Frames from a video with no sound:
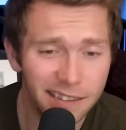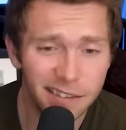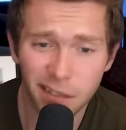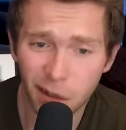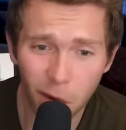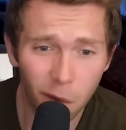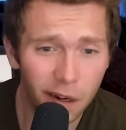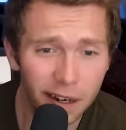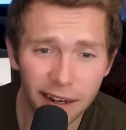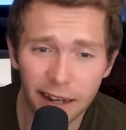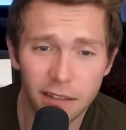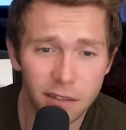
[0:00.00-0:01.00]

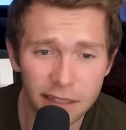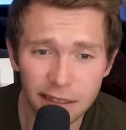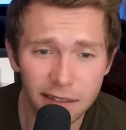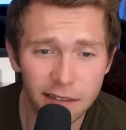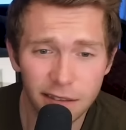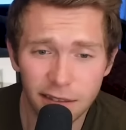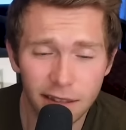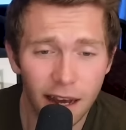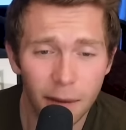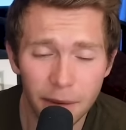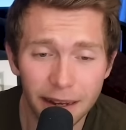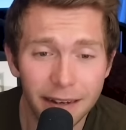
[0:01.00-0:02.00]
Sequoia Andreessen just
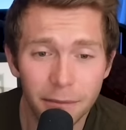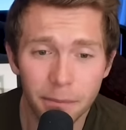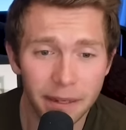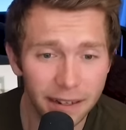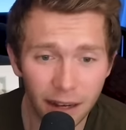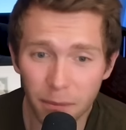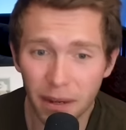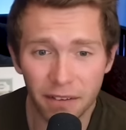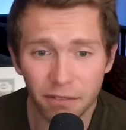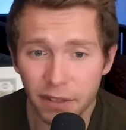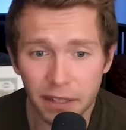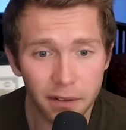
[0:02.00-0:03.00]
come in and bid up
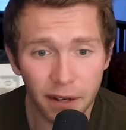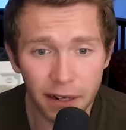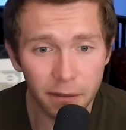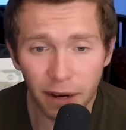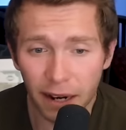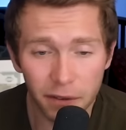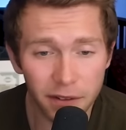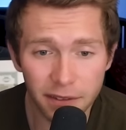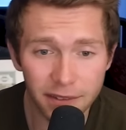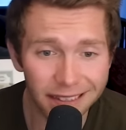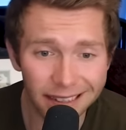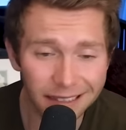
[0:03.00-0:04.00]
every great round at
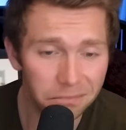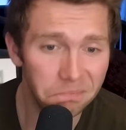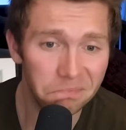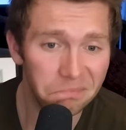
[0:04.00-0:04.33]
seed.